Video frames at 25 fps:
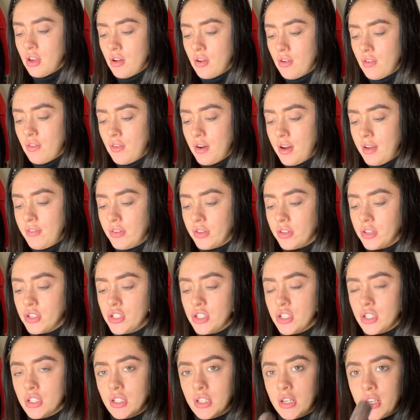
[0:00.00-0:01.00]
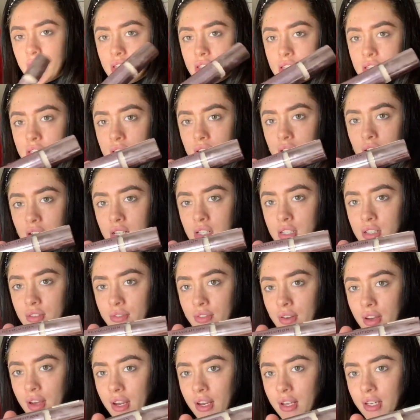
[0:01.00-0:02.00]
Revolution Conceal and
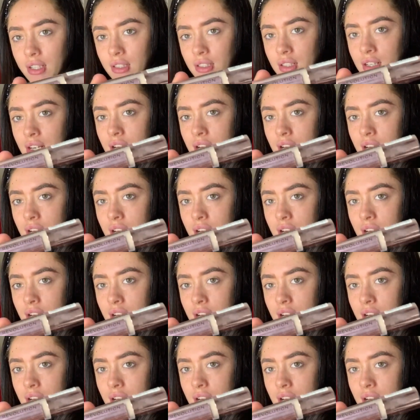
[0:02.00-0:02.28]
Define